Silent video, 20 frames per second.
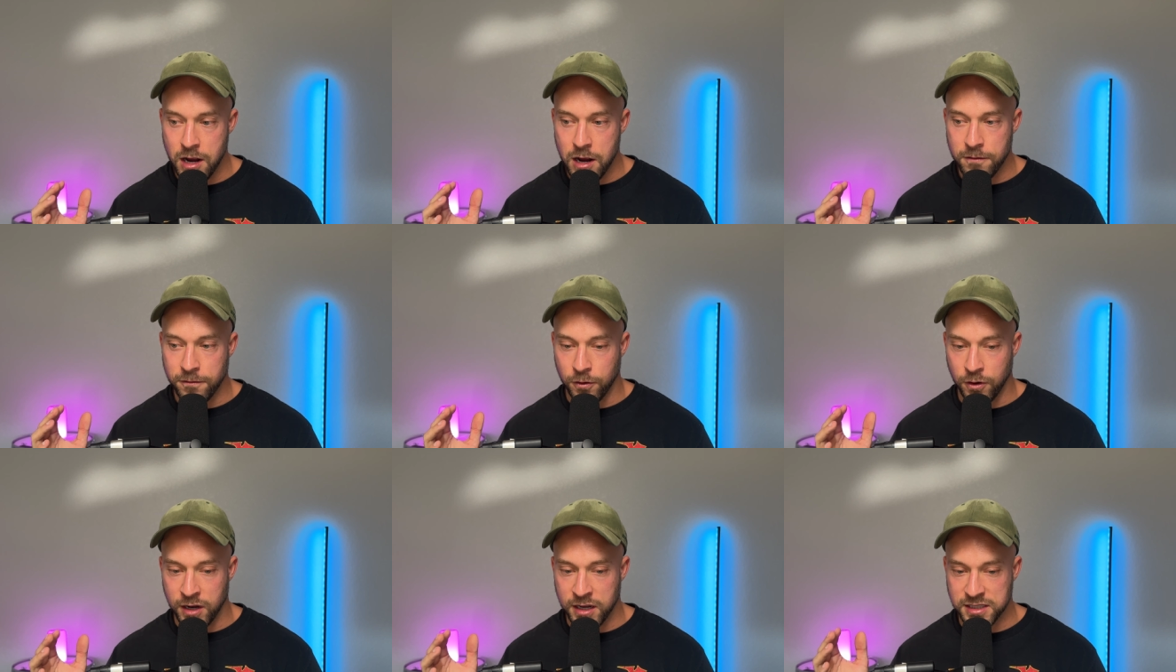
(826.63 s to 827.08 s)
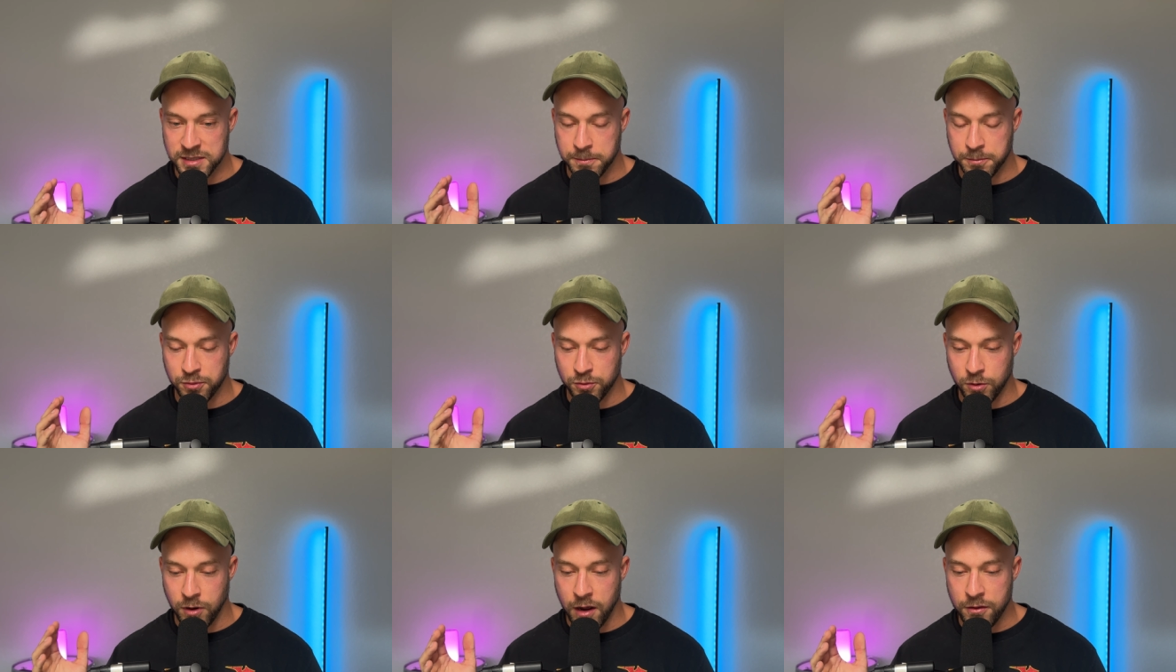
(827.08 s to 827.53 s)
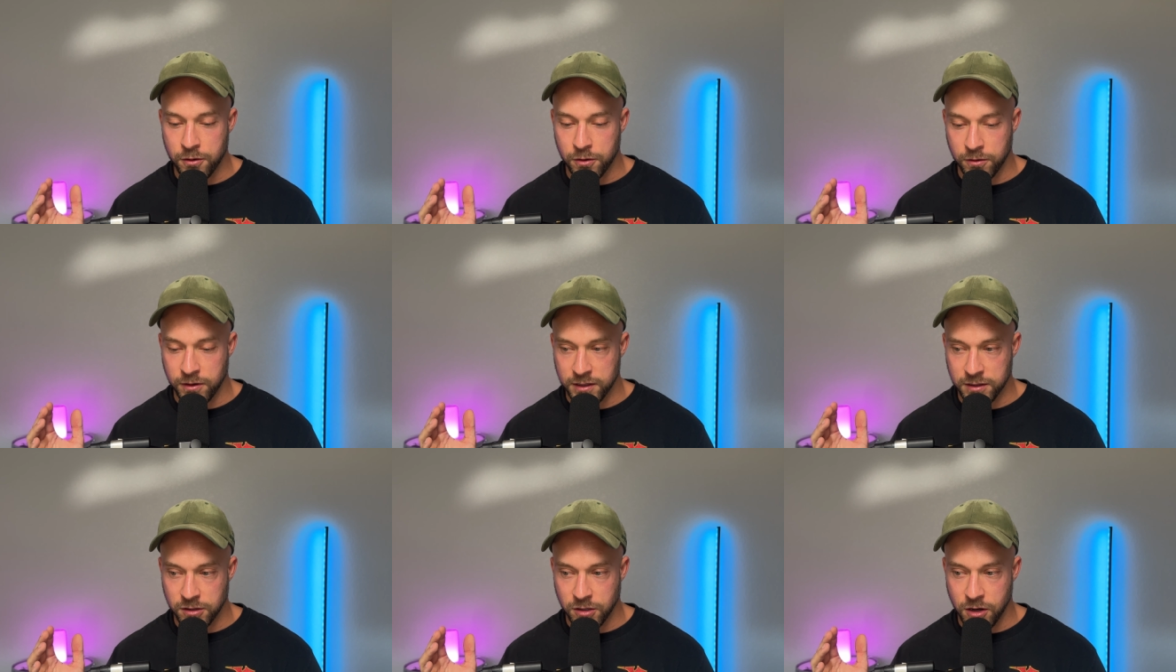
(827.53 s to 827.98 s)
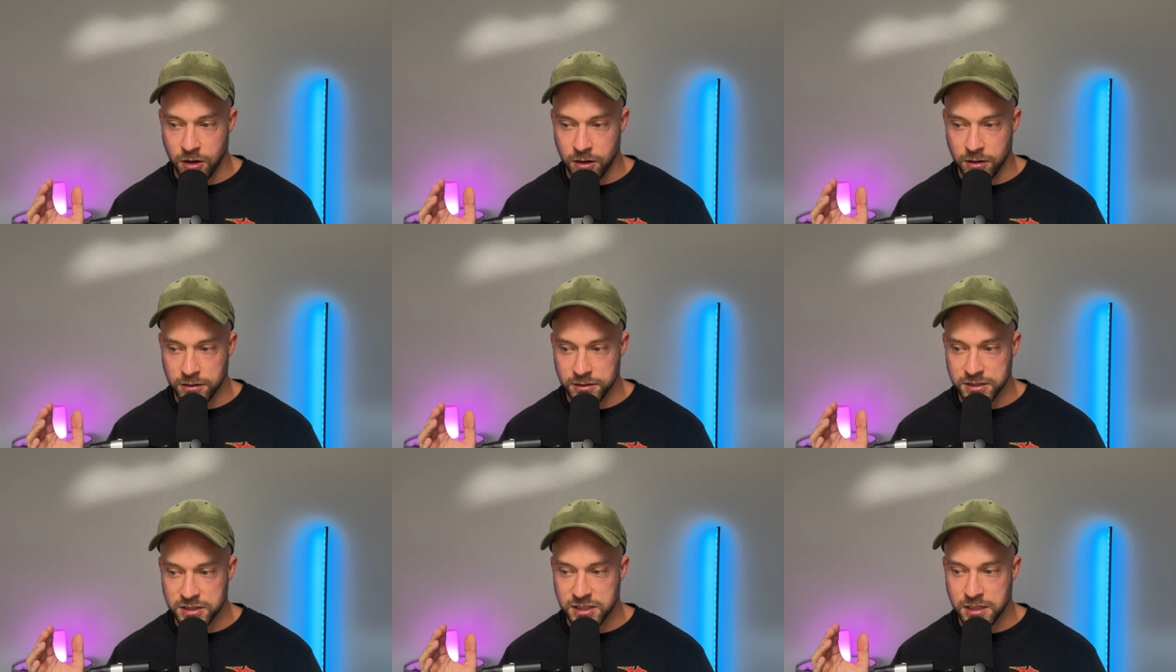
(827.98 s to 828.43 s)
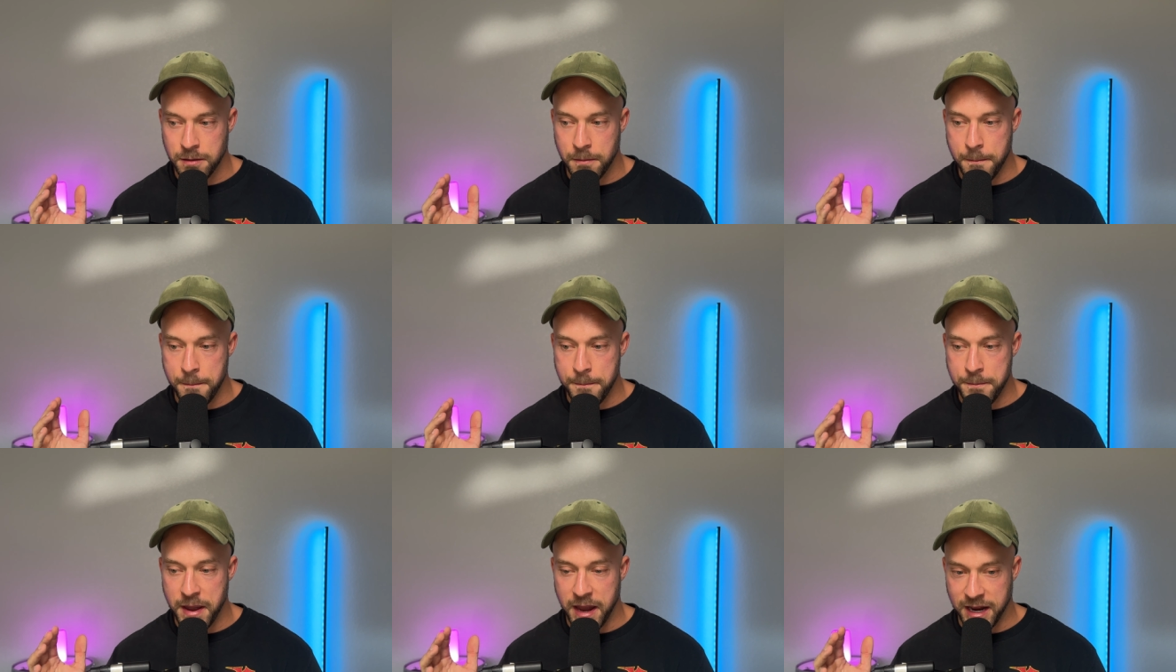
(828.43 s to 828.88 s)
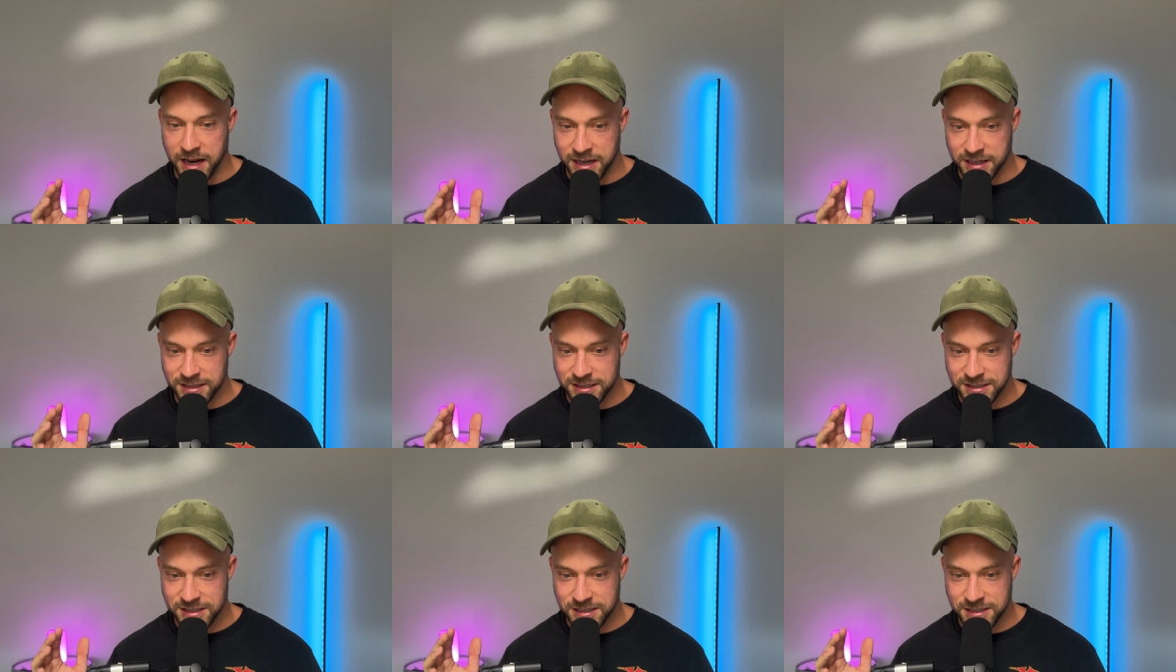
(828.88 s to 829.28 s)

for his brother-in-law's band.